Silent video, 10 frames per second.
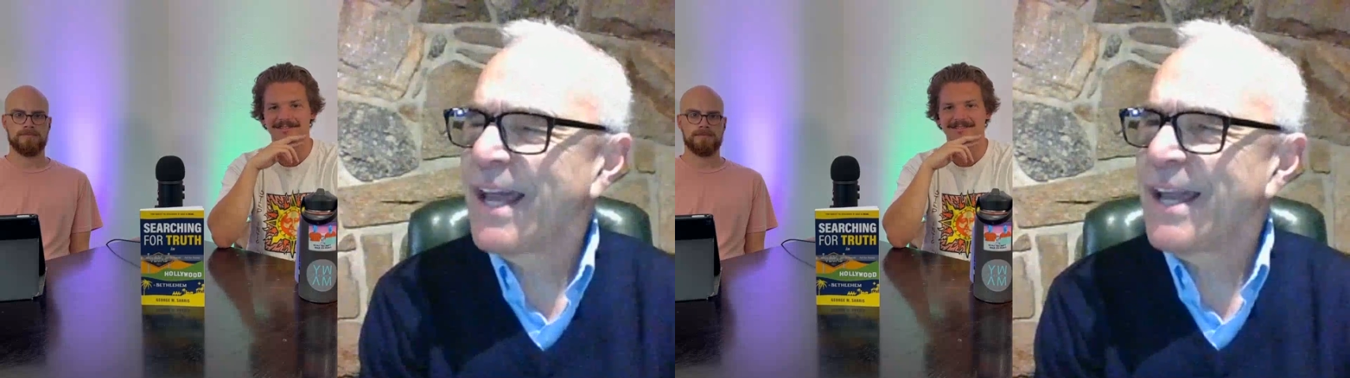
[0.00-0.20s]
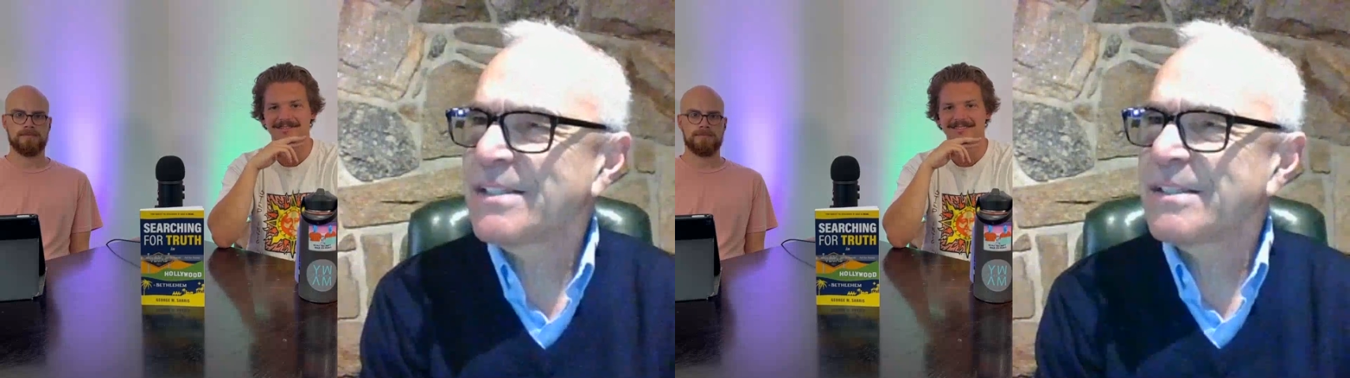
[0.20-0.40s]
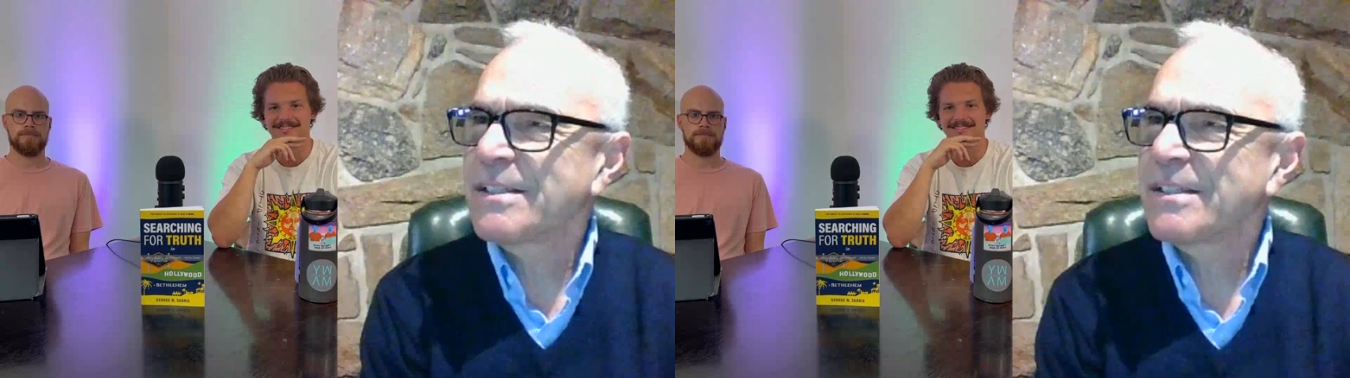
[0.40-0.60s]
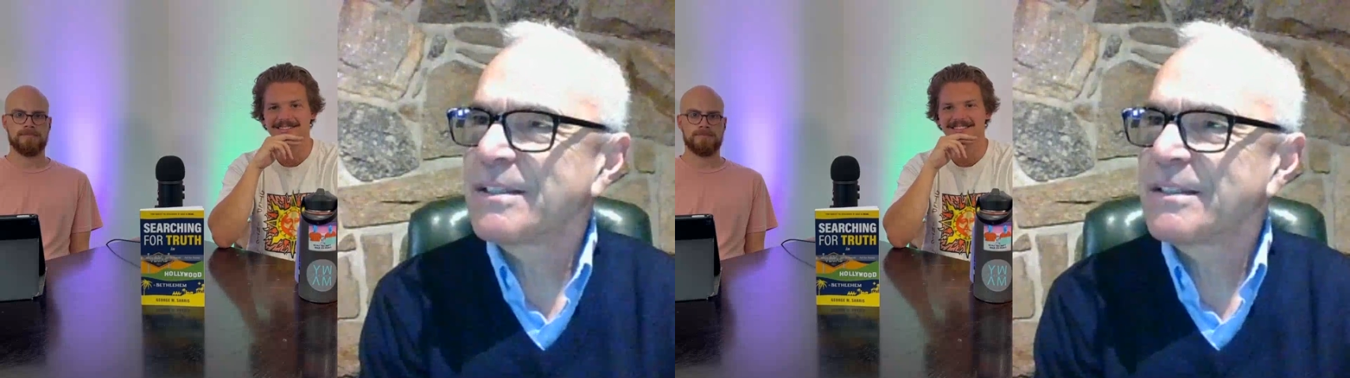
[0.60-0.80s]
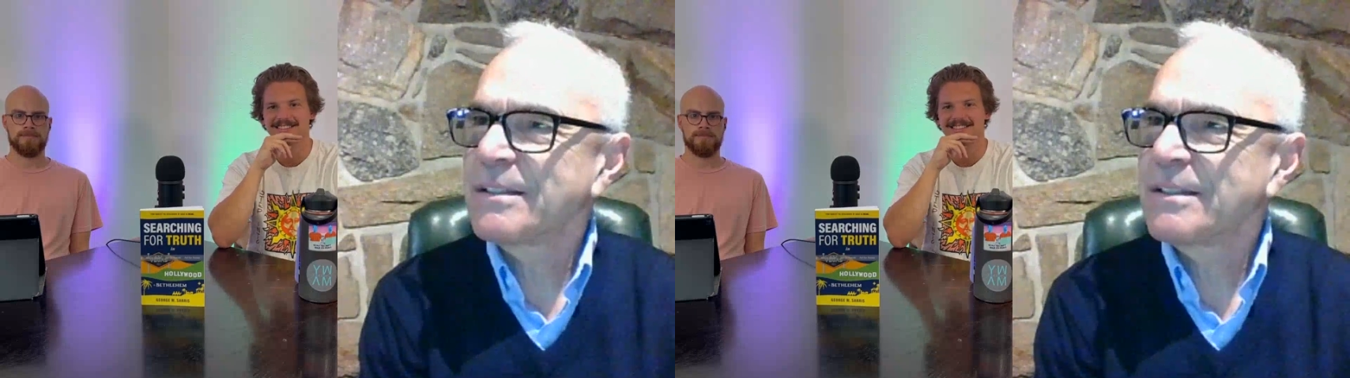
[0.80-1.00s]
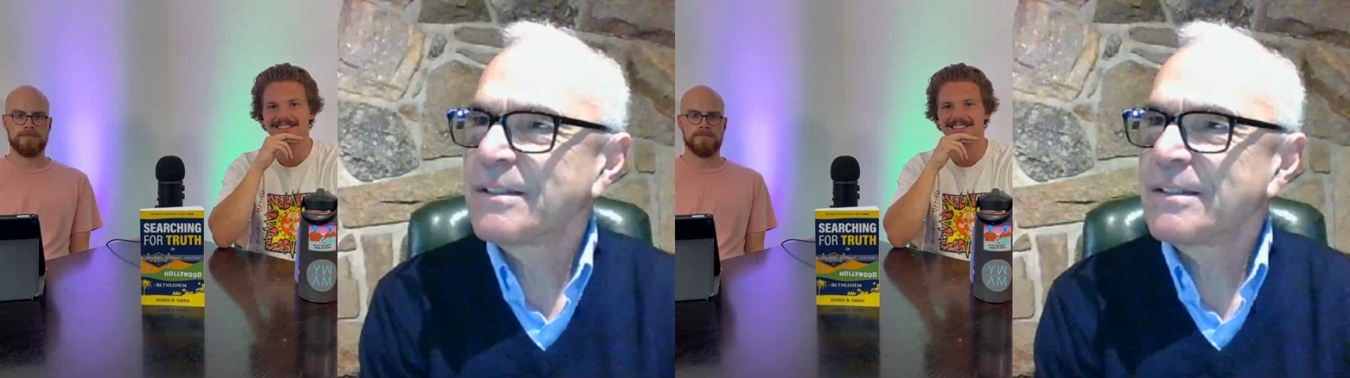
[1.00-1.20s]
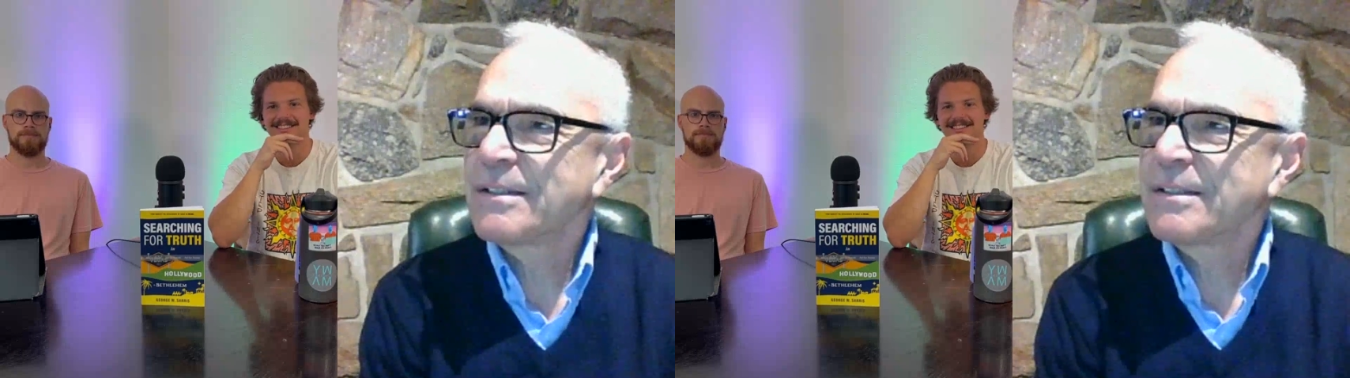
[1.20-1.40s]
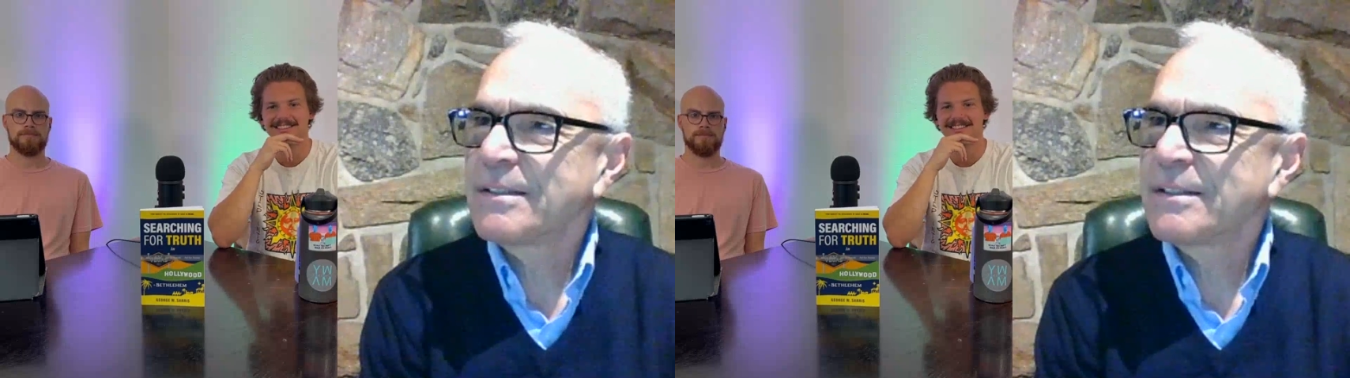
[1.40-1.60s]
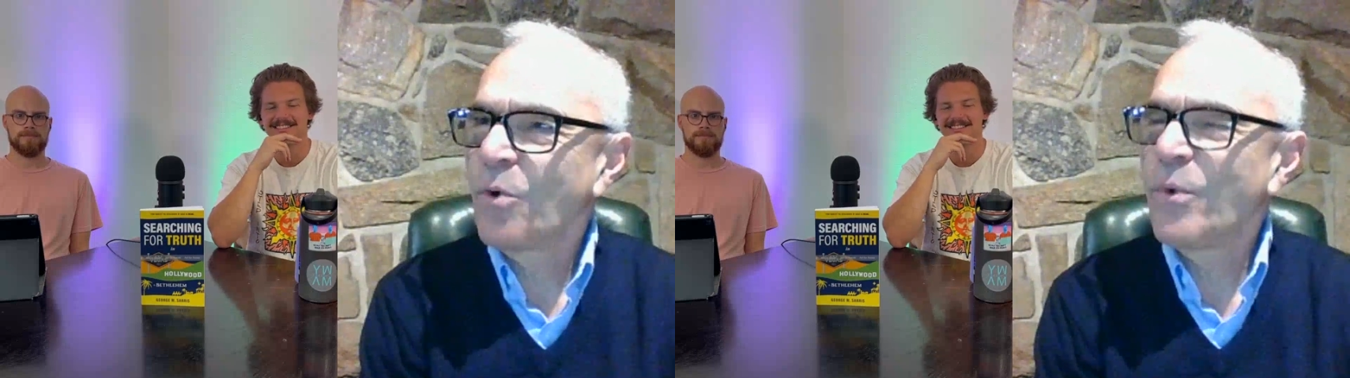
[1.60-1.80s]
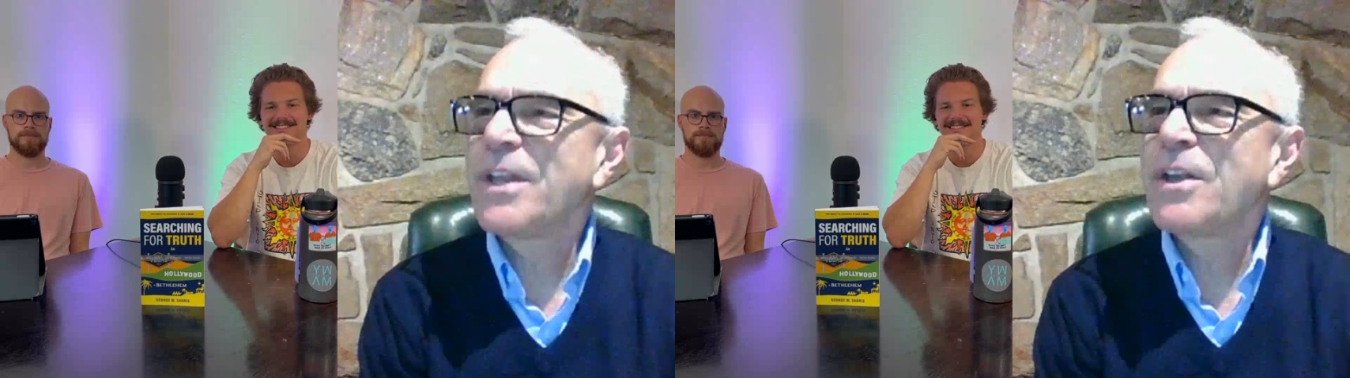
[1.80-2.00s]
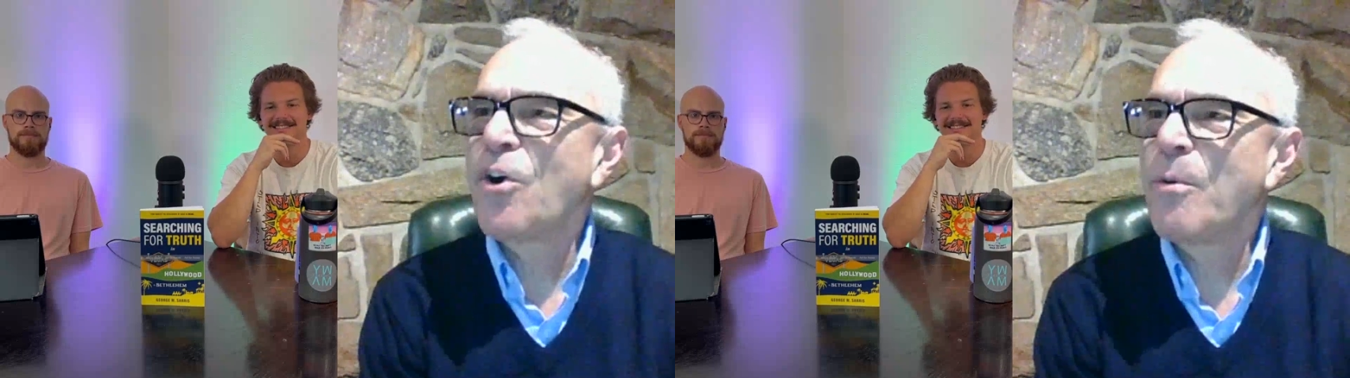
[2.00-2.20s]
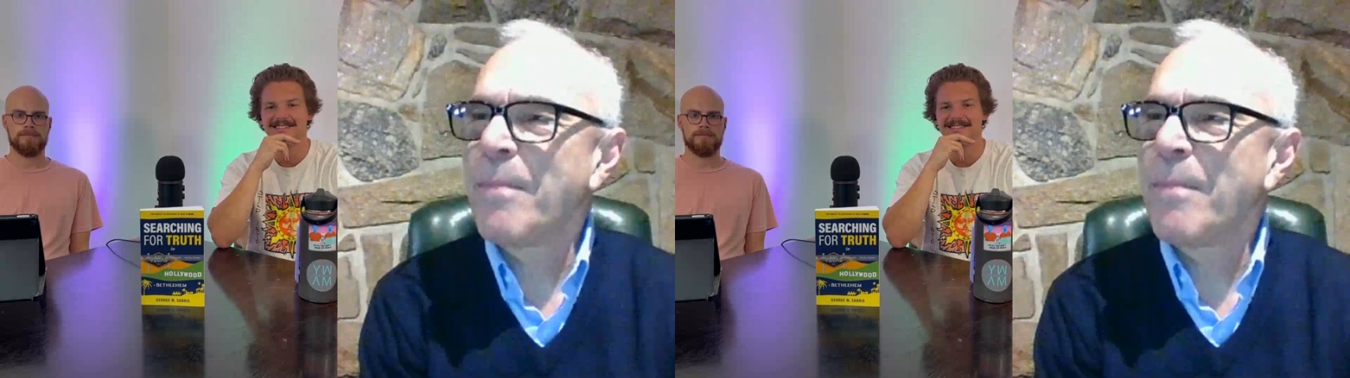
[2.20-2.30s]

Speaker 1: last, a week ago